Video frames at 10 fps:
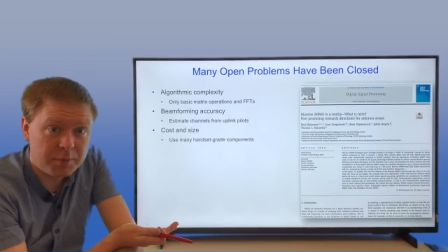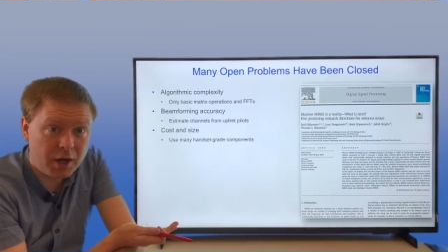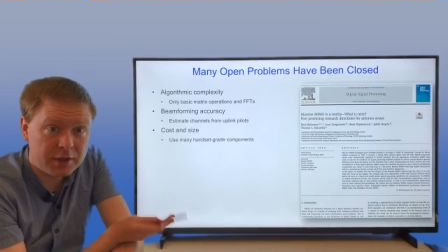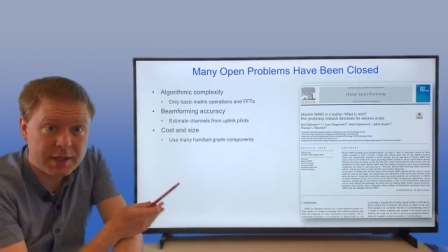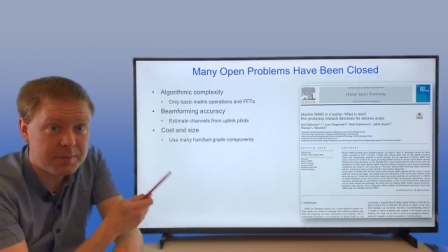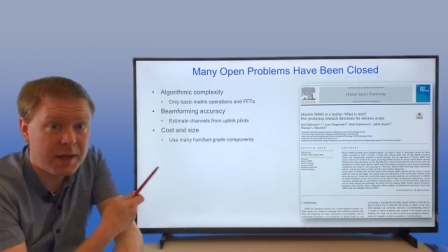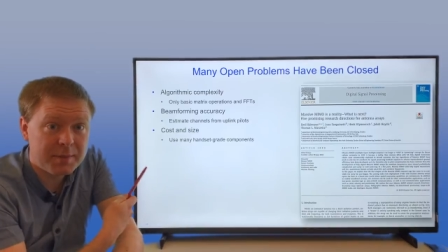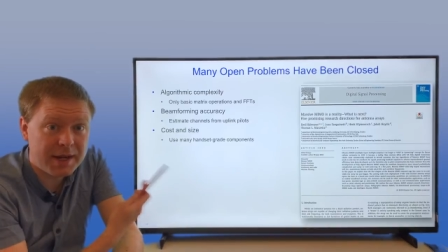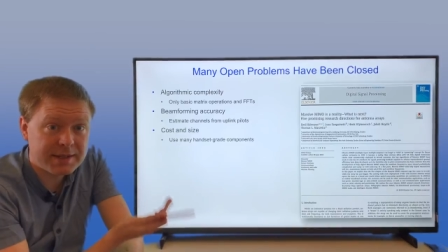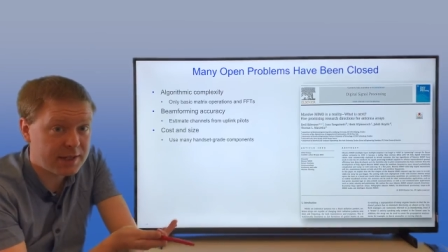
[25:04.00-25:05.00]
the market, many
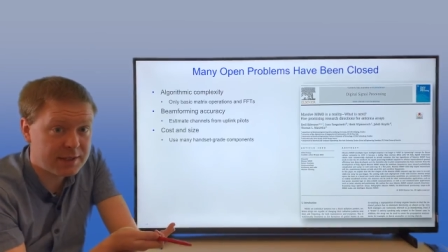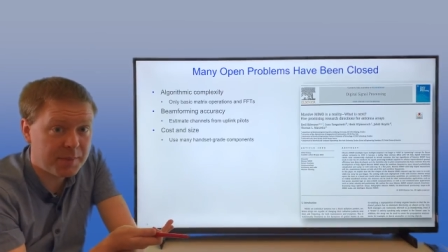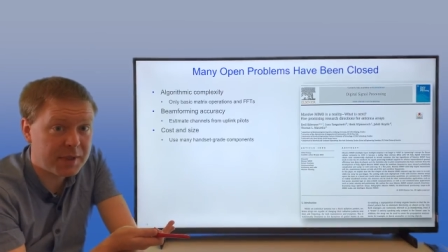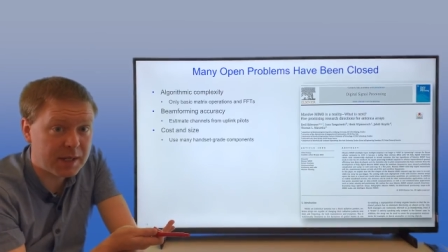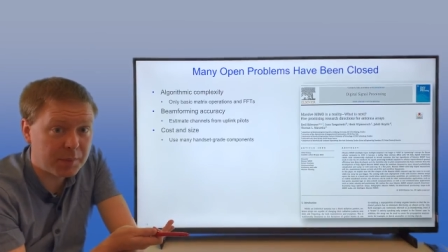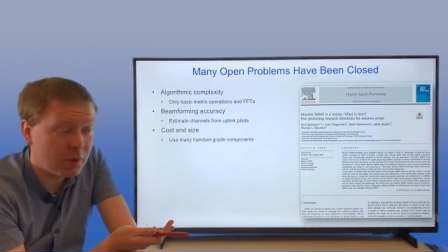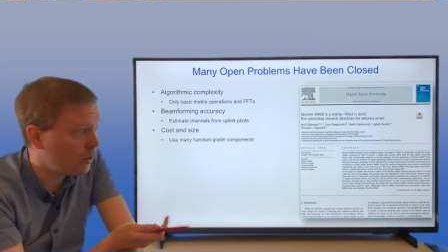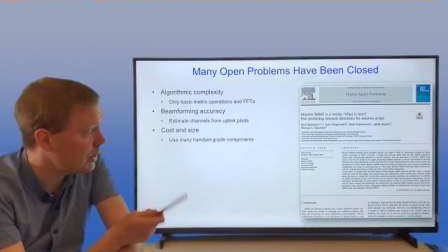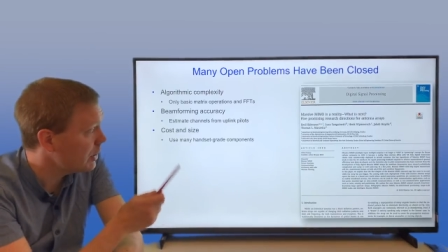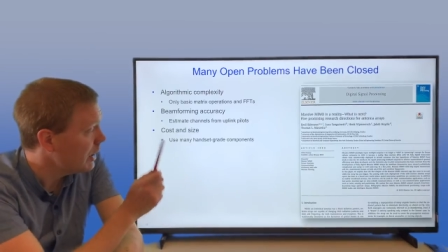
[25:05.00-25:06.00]
base stations have been
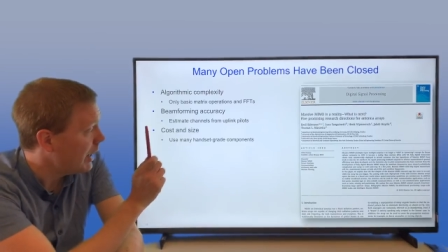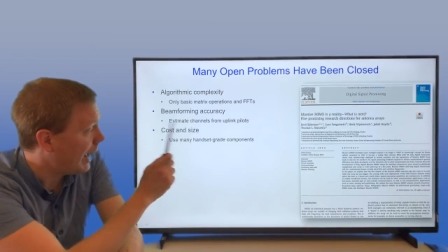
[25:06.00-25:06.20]
deployed,